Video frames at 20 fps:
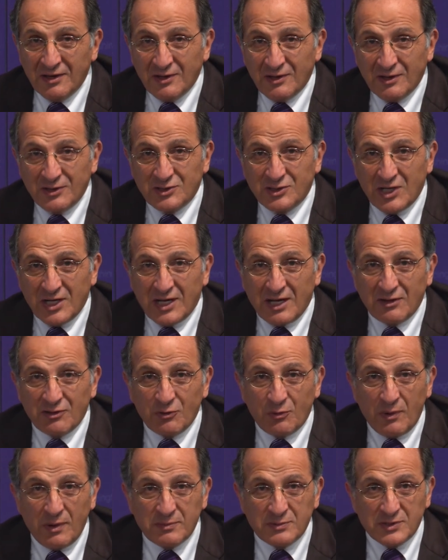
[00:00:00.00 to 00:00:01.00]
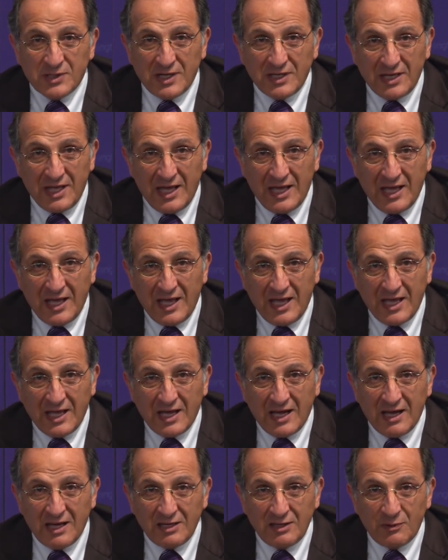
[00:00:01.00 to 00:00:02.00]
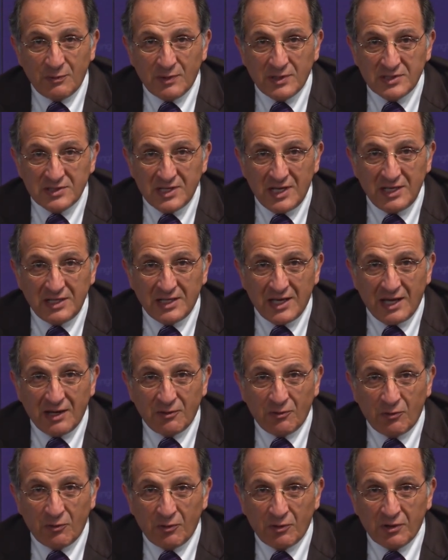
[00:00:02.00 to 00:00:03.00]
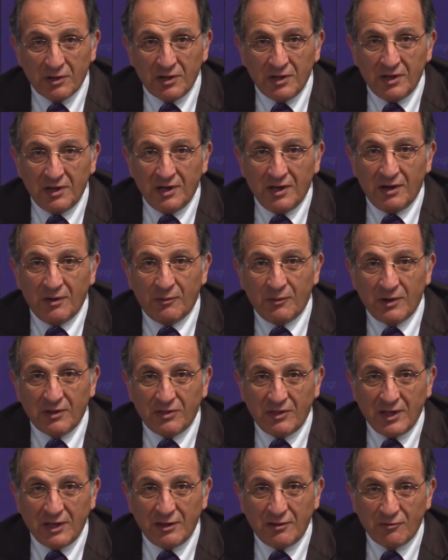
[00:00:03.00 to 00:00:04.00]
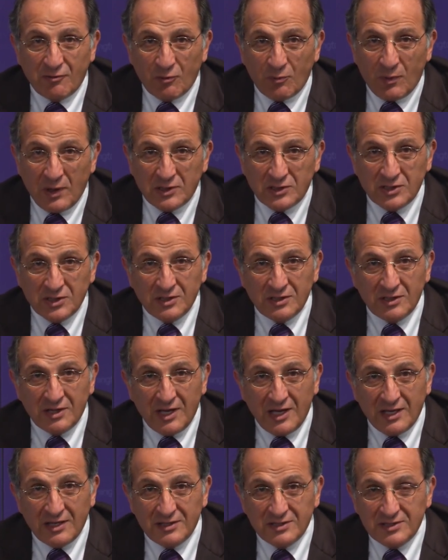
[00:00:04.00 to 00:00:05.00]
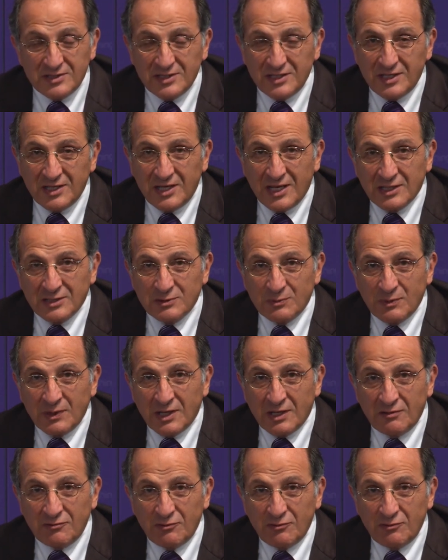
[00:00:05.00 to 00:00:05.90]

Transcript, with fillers: or check out the website aaiusa.org. I want to thank you for watching and see you next week on